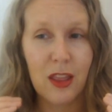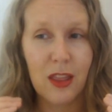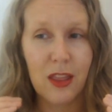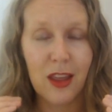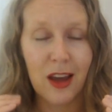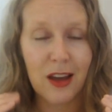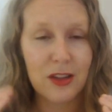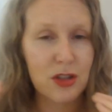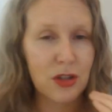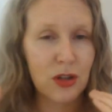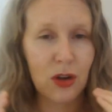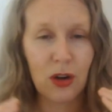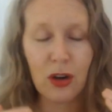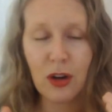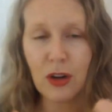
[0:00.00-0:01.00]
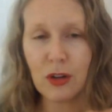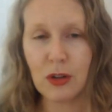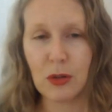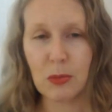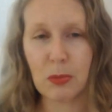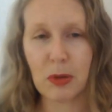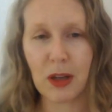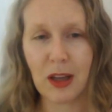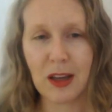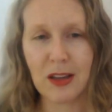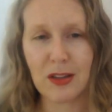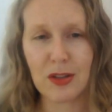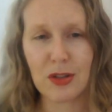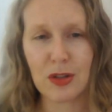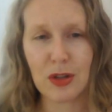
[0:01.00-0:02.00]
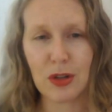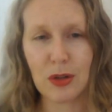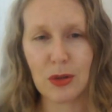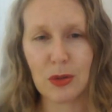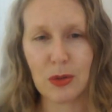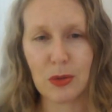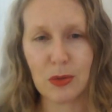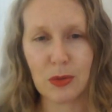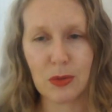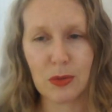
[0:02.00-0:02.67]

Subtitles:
That's not a good place to